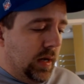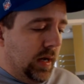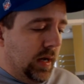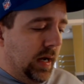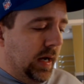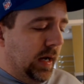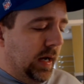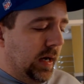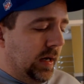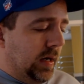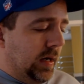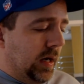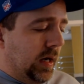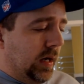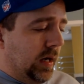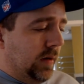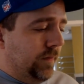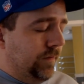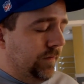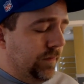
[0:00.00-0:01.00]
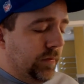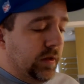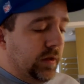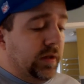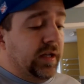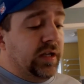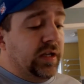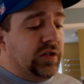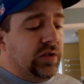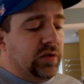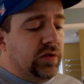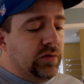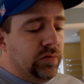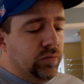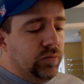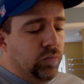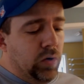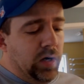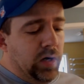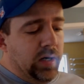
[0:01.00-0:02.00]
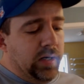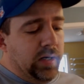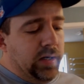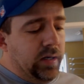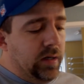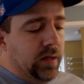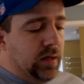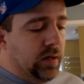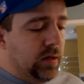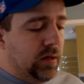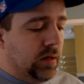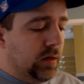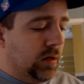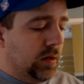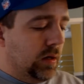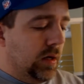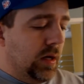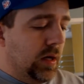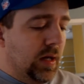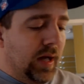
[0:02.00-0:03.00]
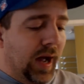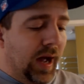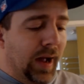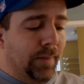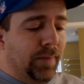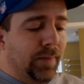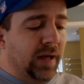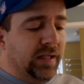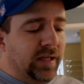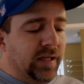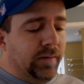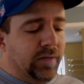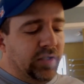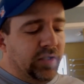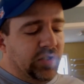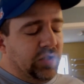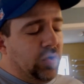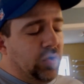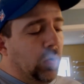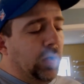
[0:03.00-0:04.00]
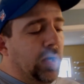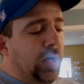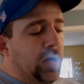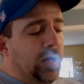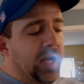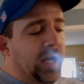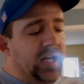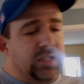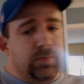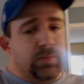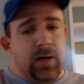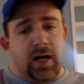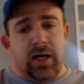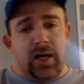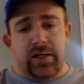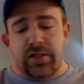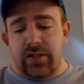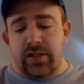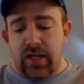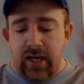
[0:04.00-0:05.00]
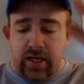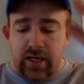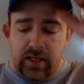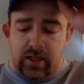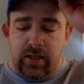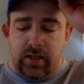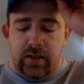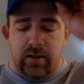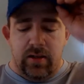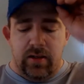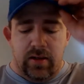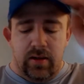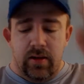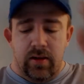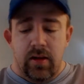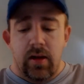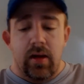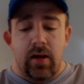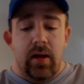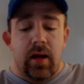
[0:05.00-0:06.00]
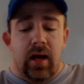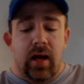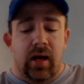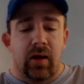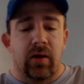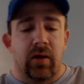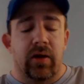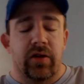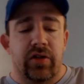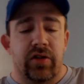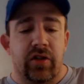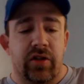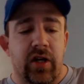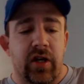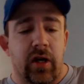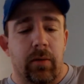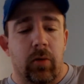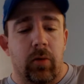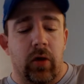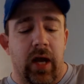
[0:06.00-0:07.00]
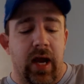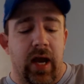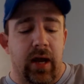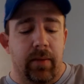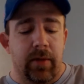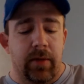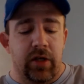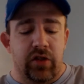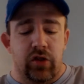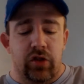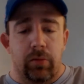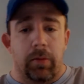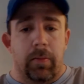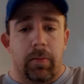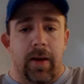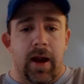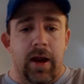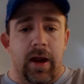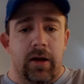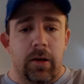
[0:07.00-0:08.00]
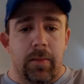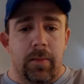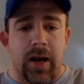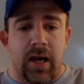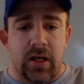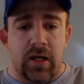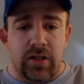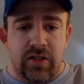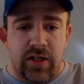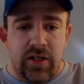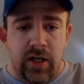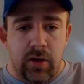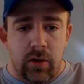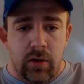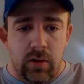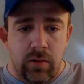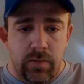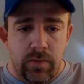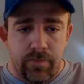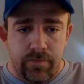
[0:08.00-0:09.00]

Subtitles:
And this one I picked up because it's only on Xbox, and I heard it's a terrible game. And it's Superman, the Man of Steel.